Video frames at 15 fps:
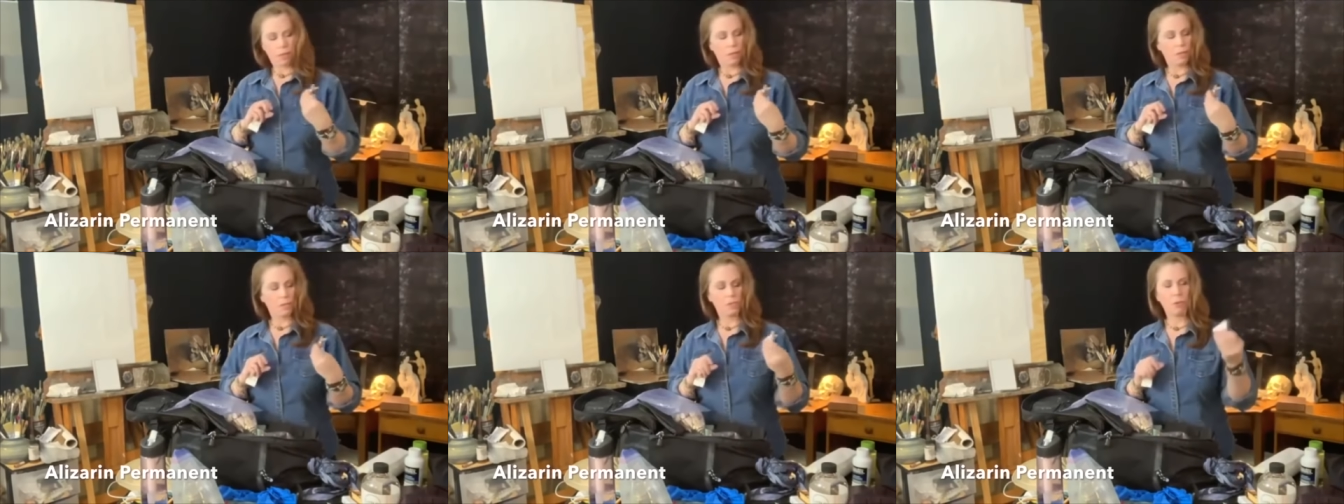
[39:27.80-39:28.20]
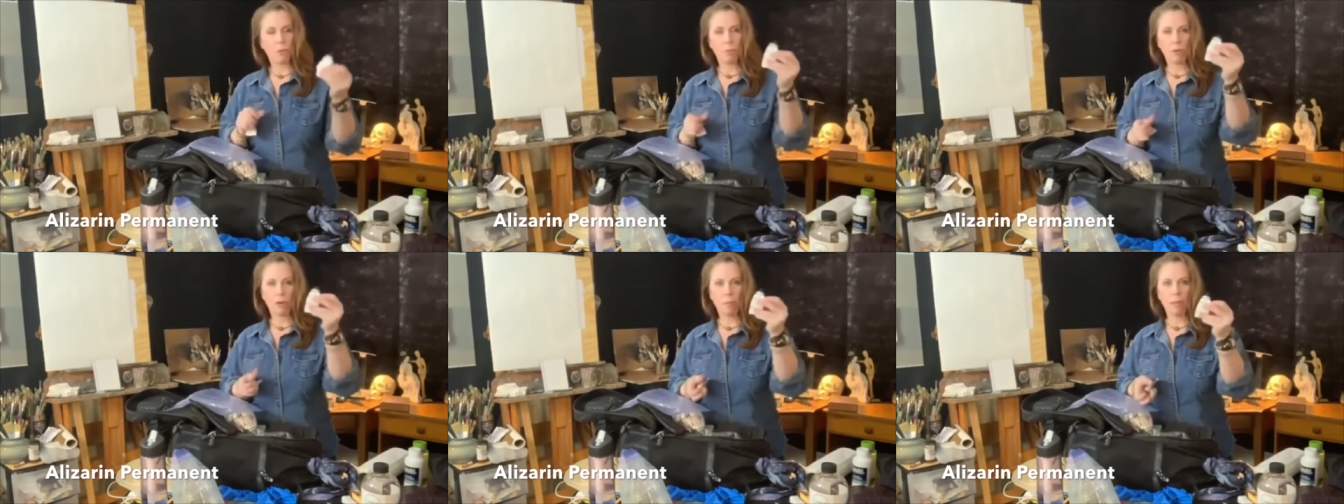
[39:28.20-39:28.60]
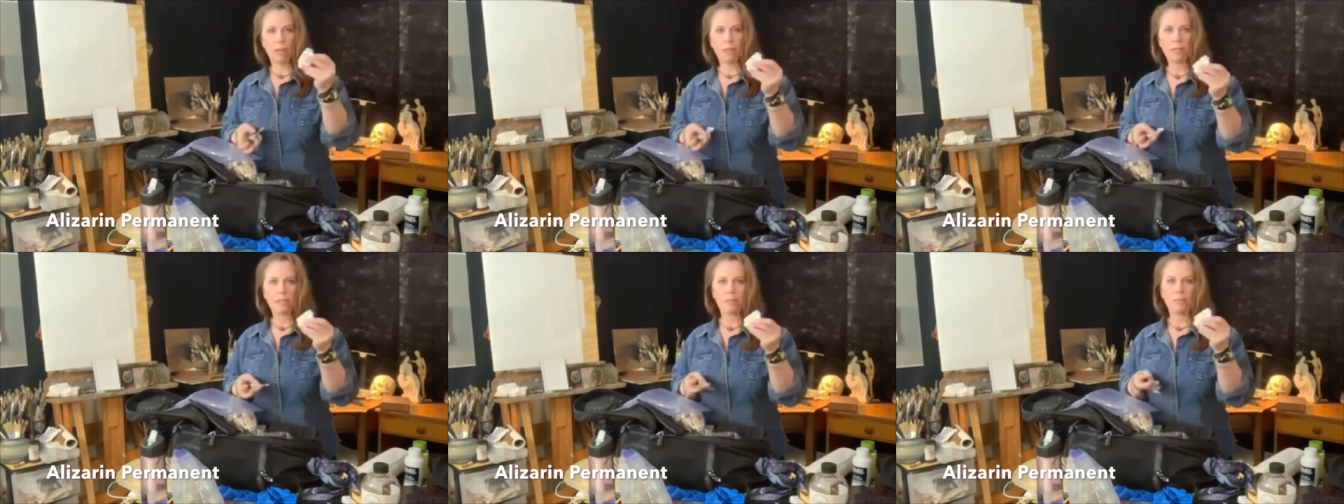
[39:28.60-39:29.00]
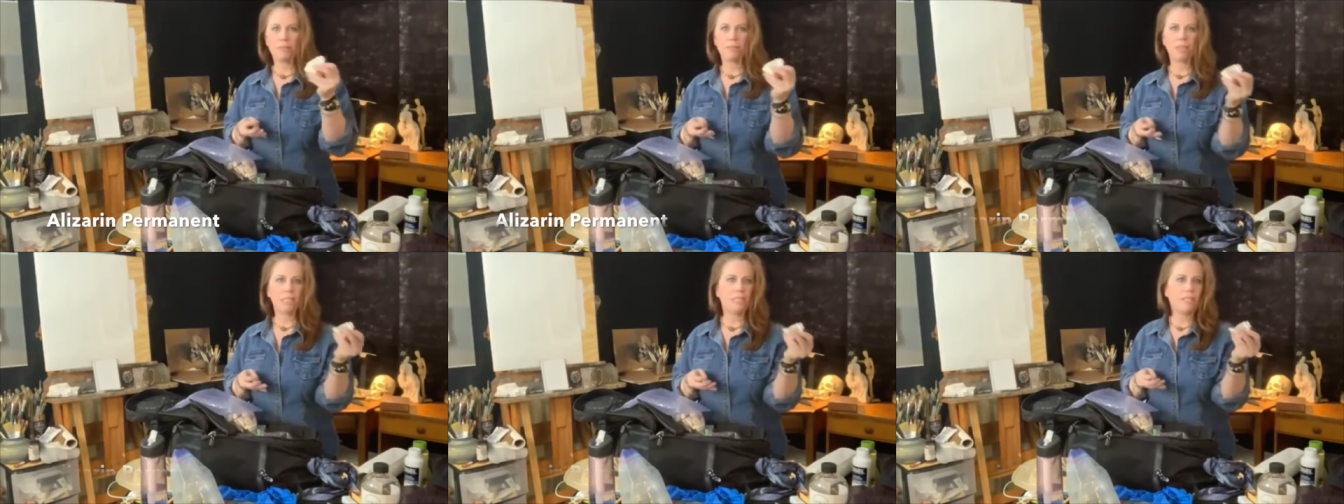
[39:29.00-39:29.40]
Alizarin Permanent.
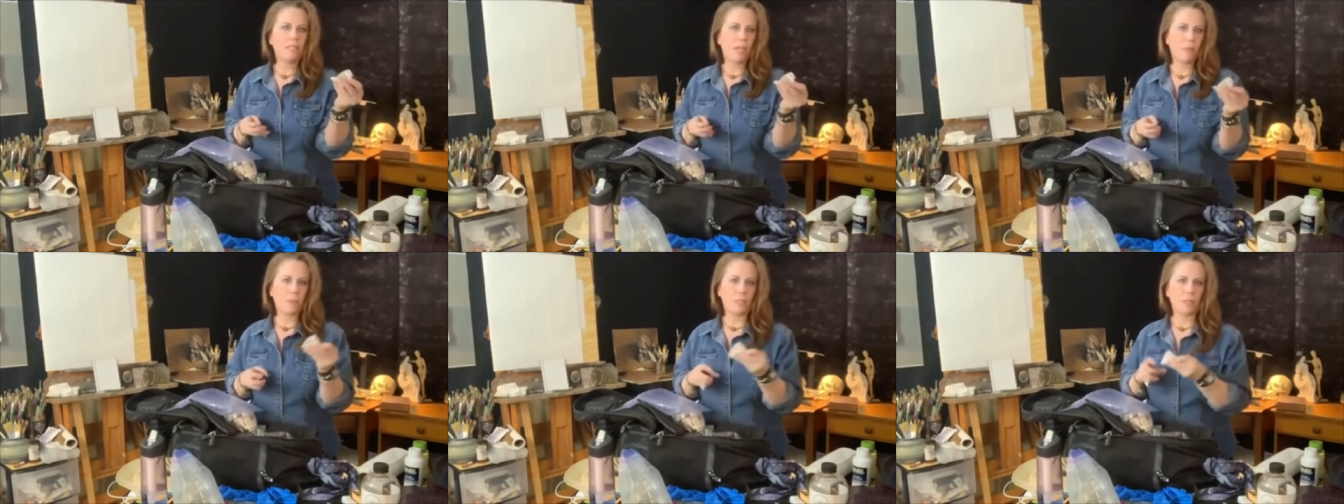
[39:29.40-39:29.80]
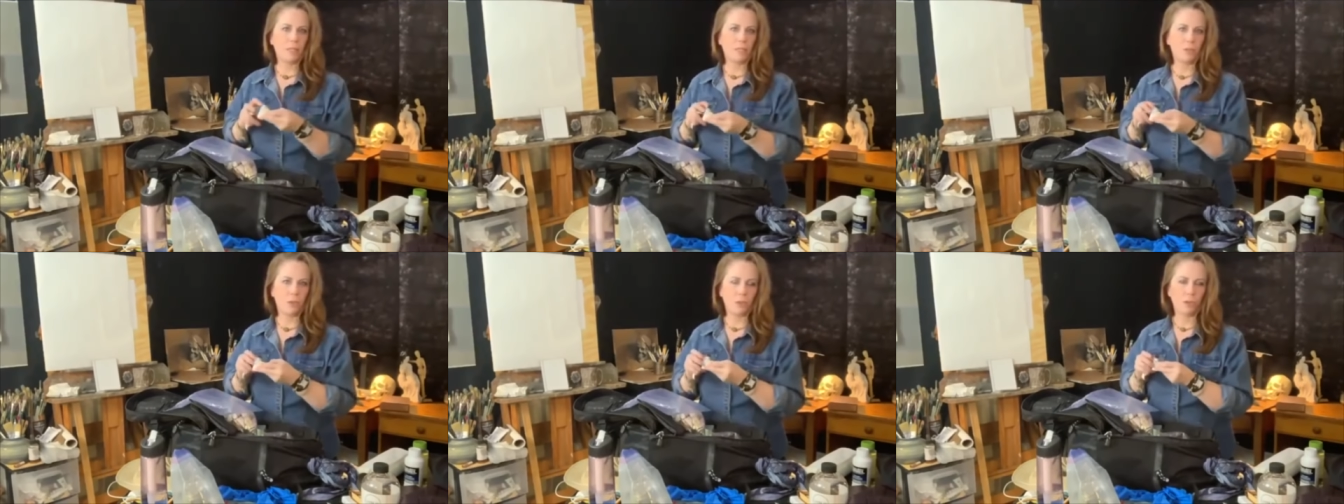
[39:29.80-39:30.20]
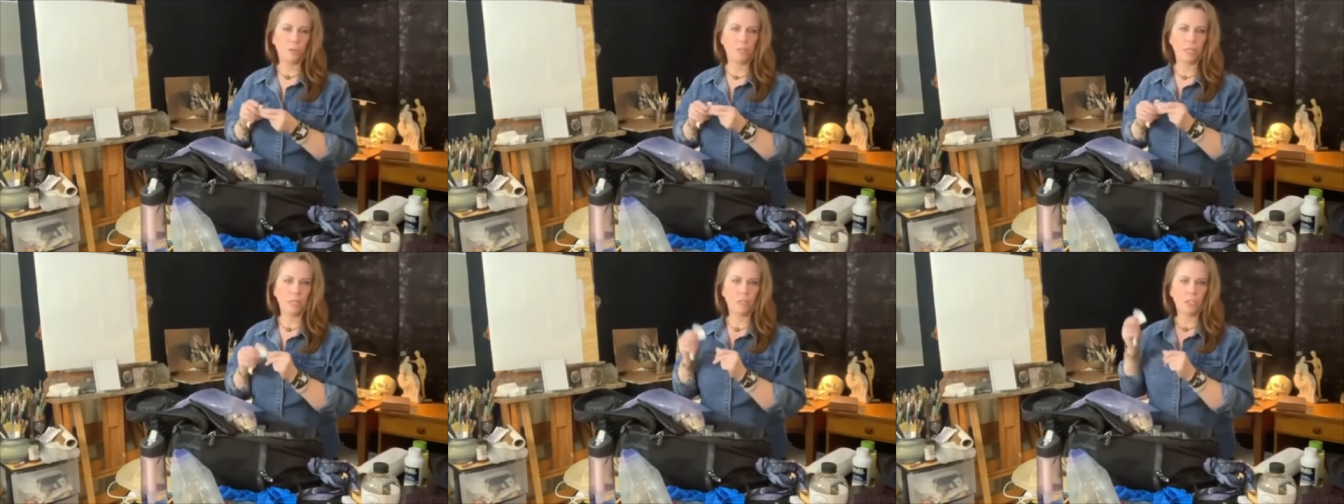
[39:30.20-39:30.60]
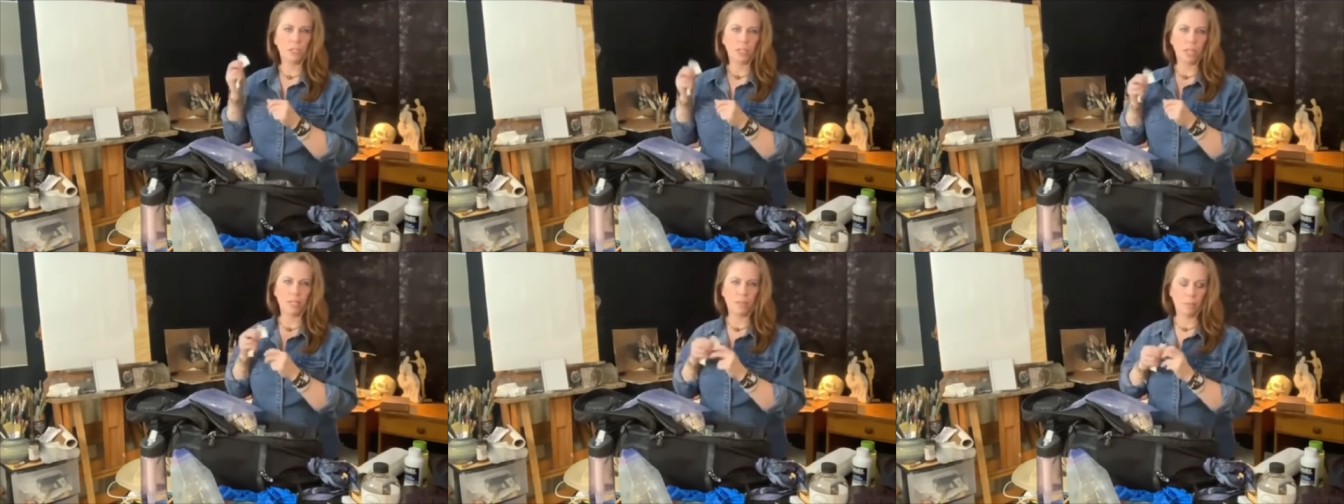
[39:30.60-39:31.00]
It's the same as Alizarin Crimson, it
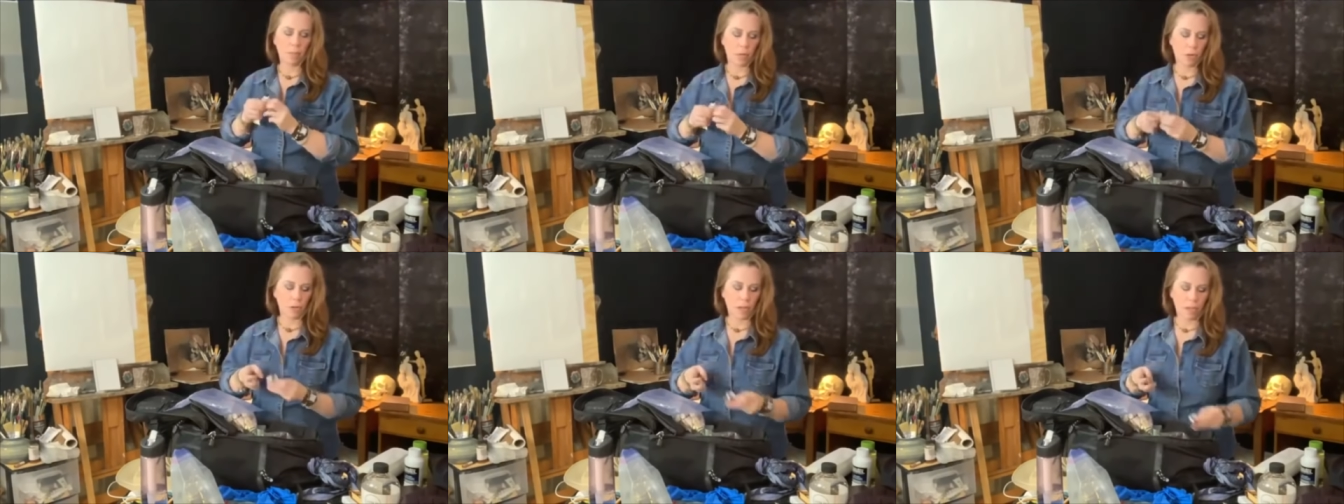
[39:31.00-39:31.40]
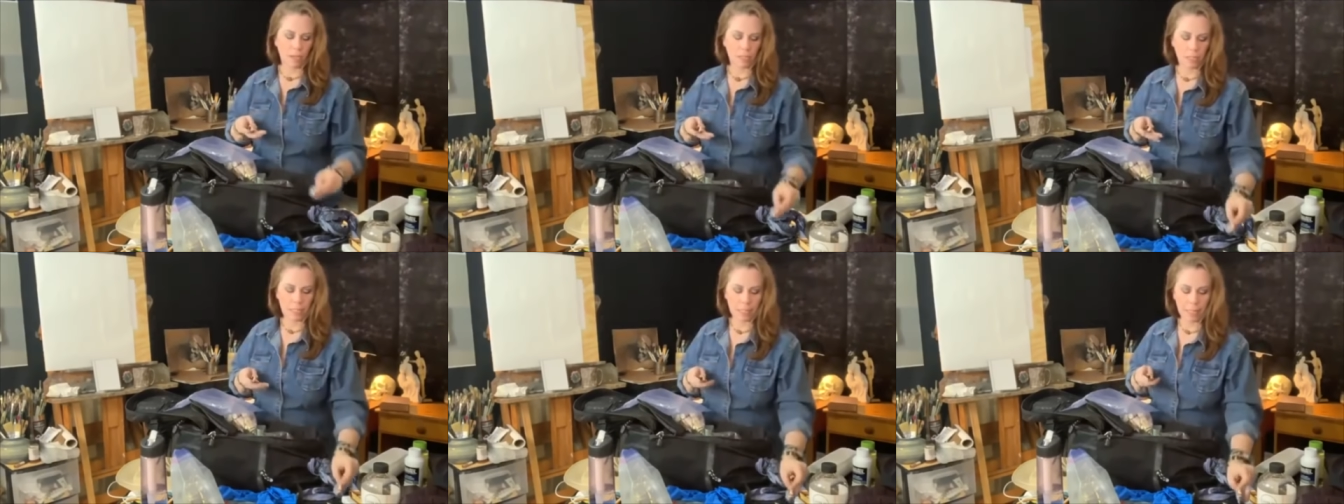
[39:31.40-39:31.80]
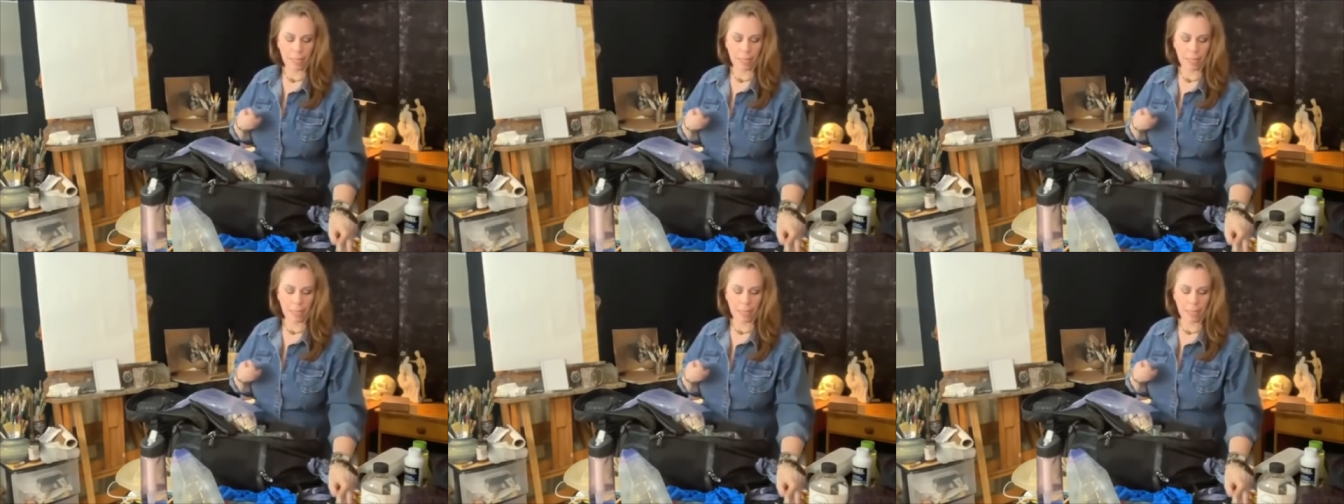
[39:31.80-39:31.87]
just has a better light,